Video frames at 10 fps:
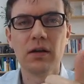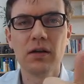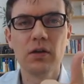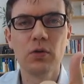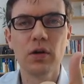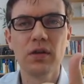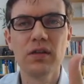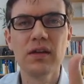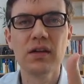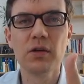
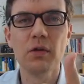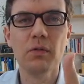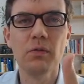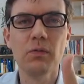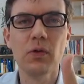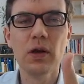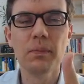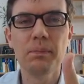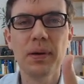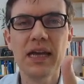consider
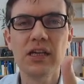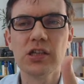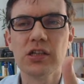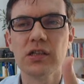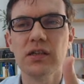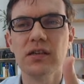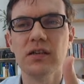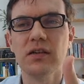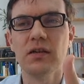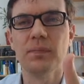one page
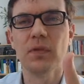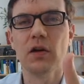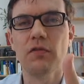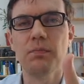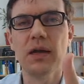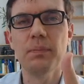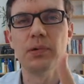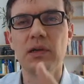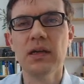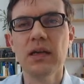of
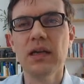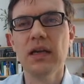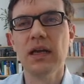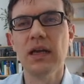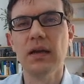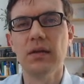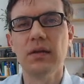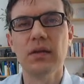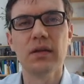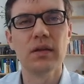paper
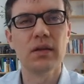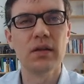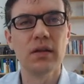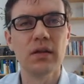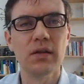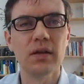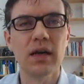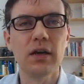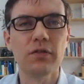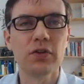as a
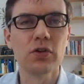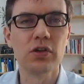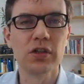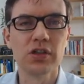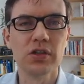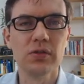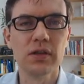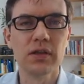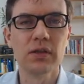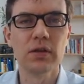kind of storage
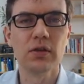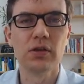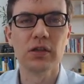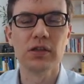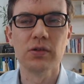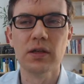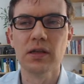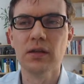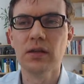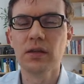unit.
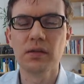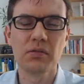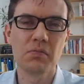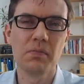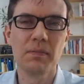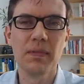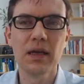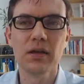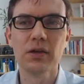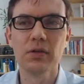This
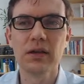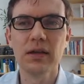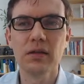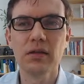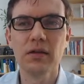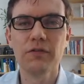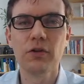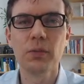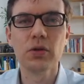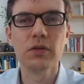makes no sense for
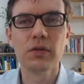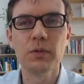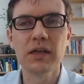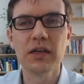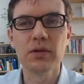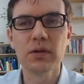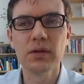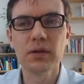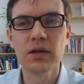most of the warehouses.